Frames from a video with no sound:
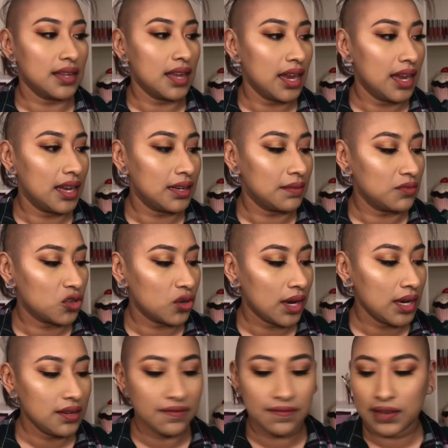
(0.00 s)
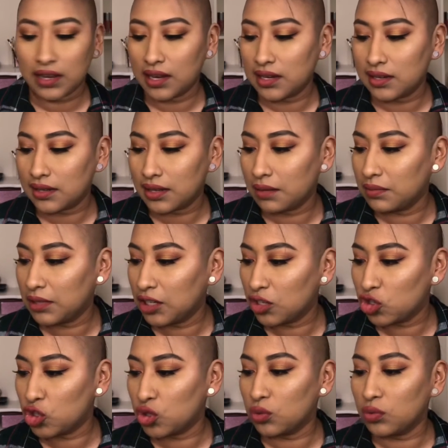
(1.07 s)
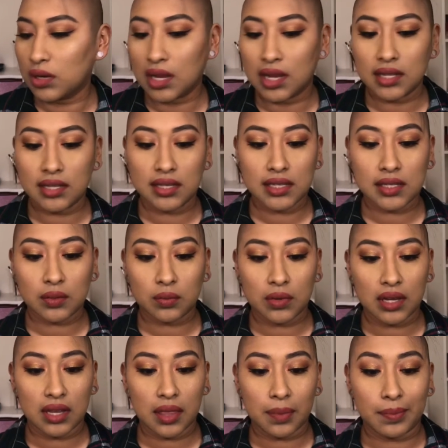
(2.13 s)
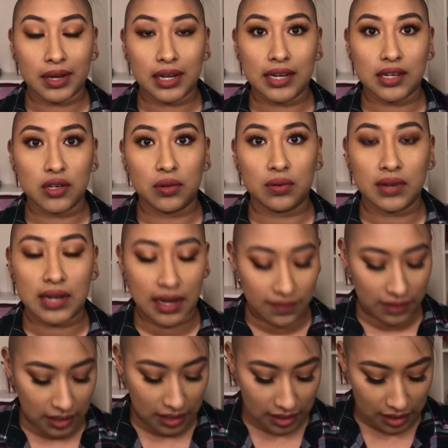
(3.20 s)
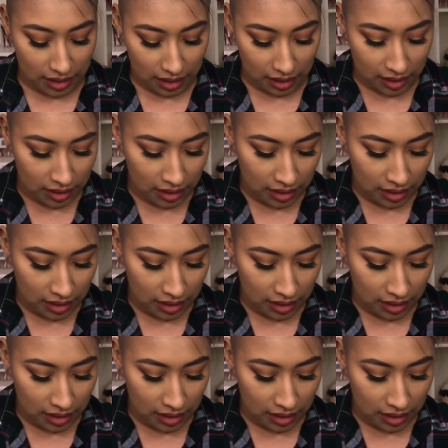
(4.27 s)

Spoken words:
And I'm trying to find something to cut this with, but I don't have anything.